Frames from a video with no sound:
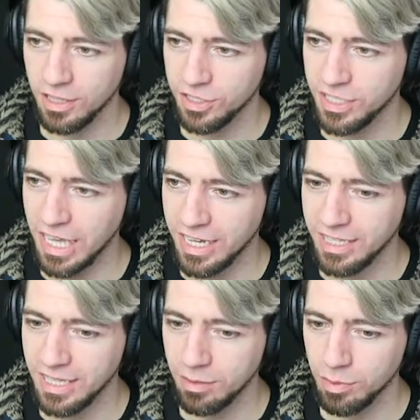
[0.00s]

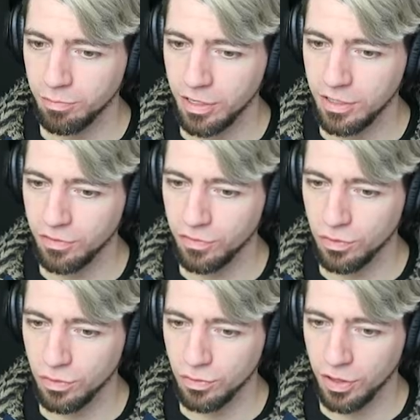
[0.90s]
second limit break
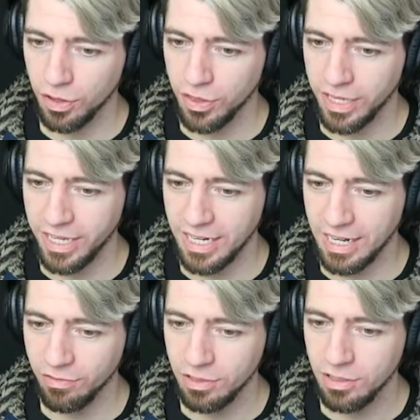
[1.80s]
for the 3rd
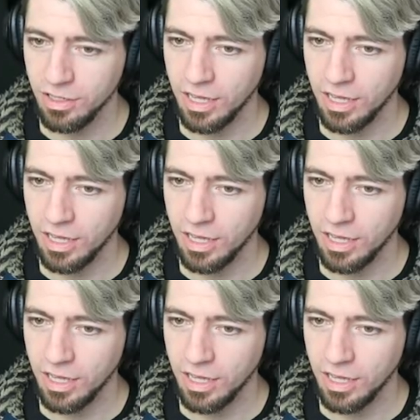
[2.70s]
level.